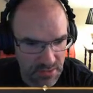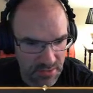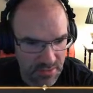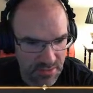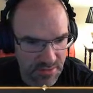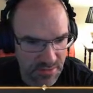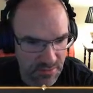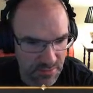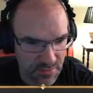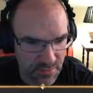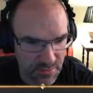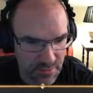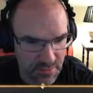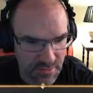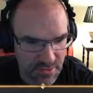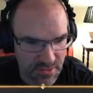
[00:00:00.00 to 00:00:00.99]
So
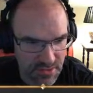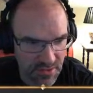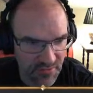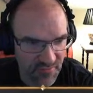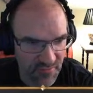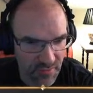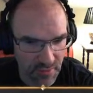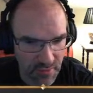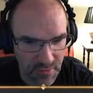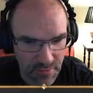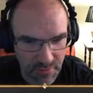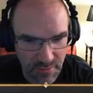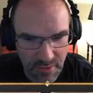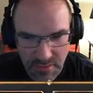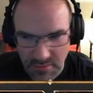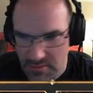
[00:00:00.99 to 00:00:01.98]
good stuff all
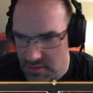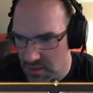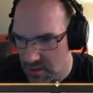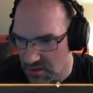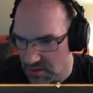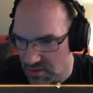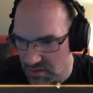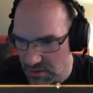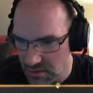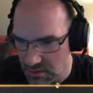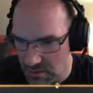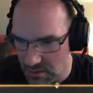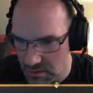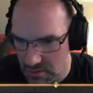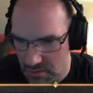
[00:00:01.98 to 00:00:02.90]
around, I think.